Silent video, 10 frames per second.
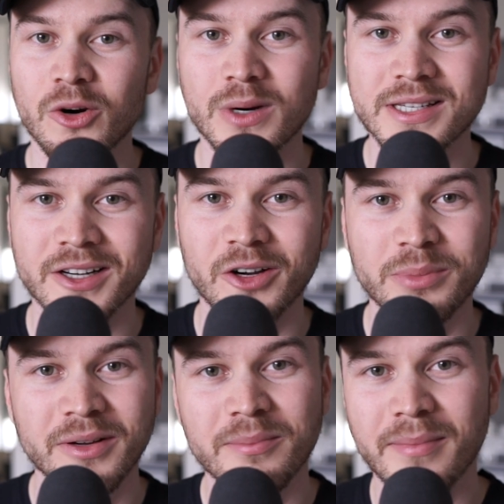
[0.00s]
What's
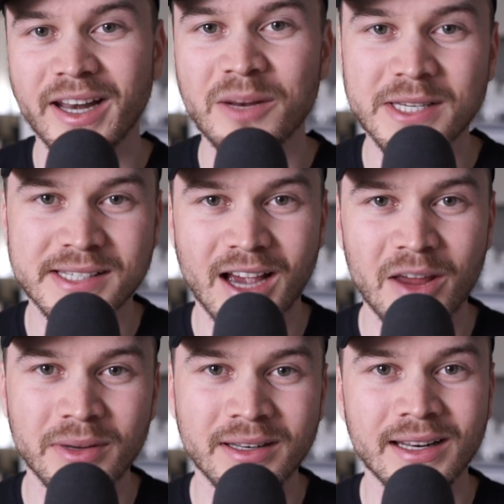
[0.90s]
up? My name is
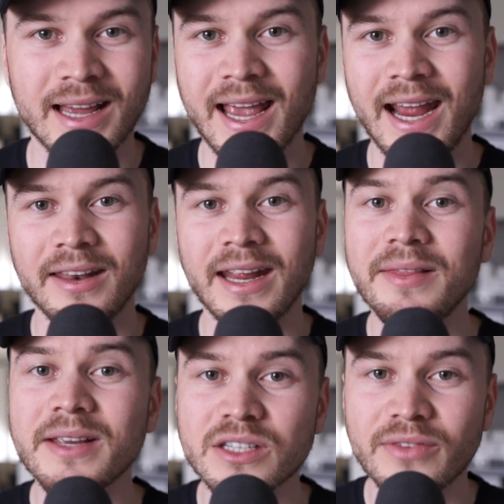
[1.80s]
Simon and in
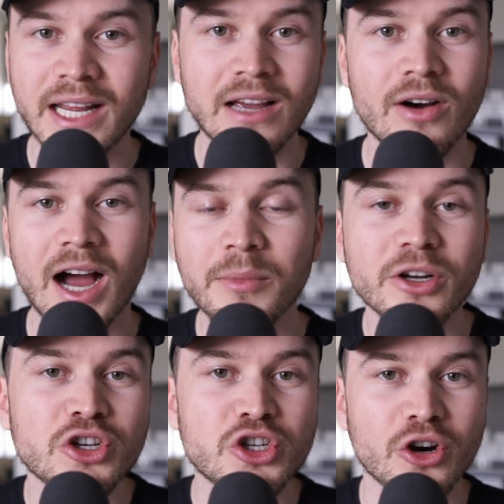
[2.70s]
this video I'm
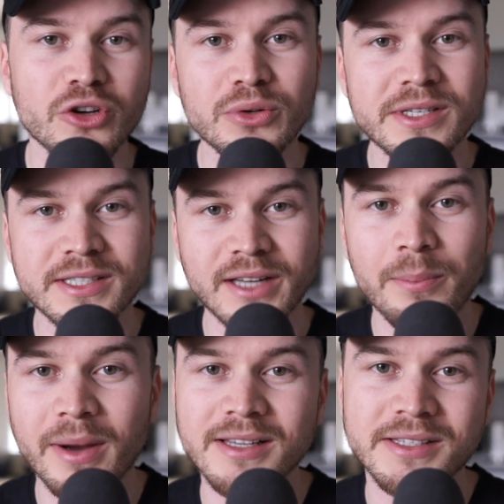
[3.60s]
gonna show you
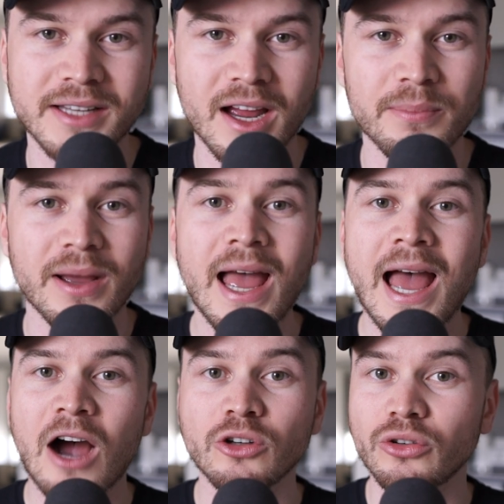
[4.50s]
step by step
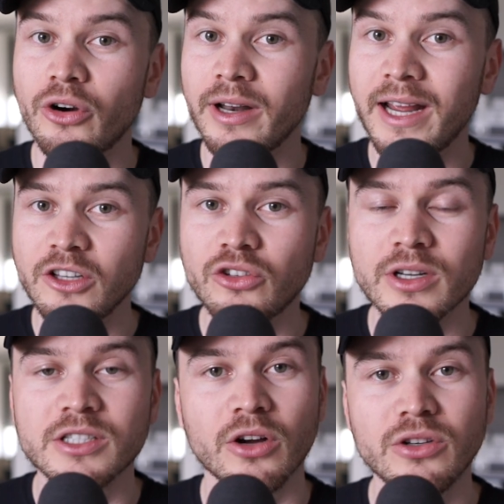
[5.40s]
how to earn
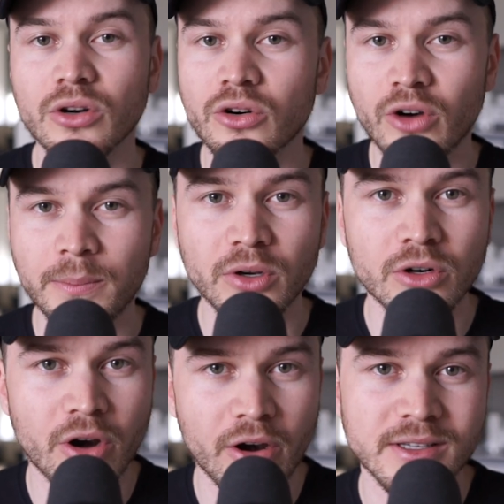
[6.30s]
interest on your
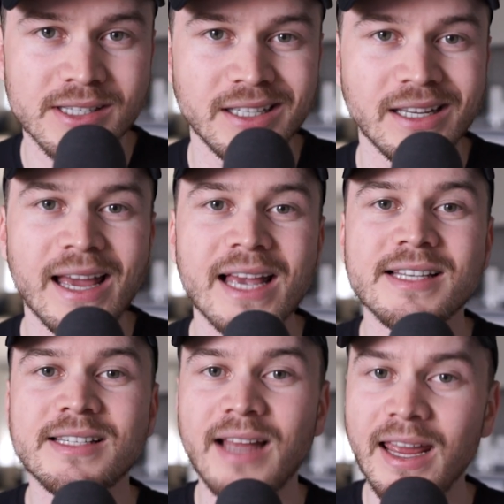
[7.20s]
cryptocurrency
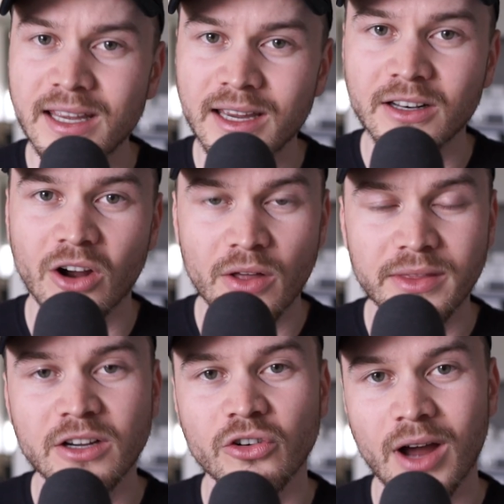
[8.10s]
staking it on
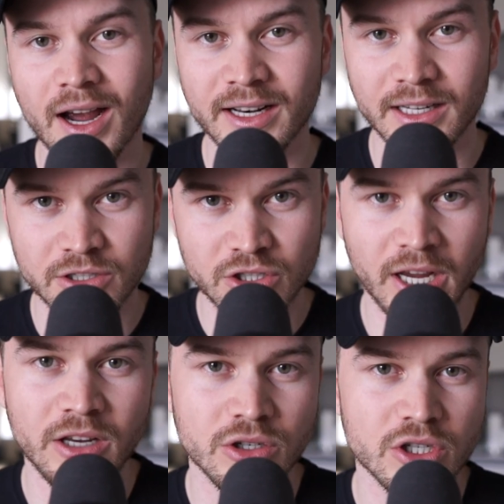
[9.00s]
the Kraken
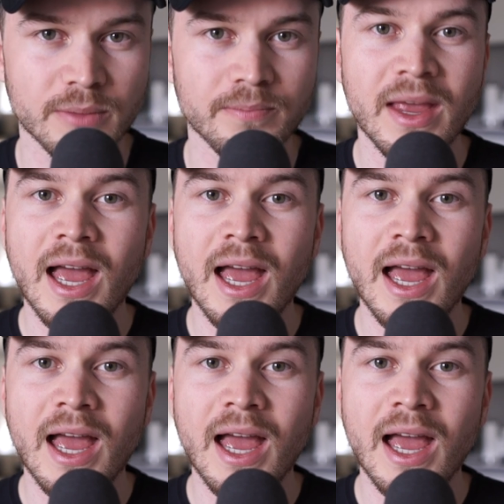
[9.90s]
exchange.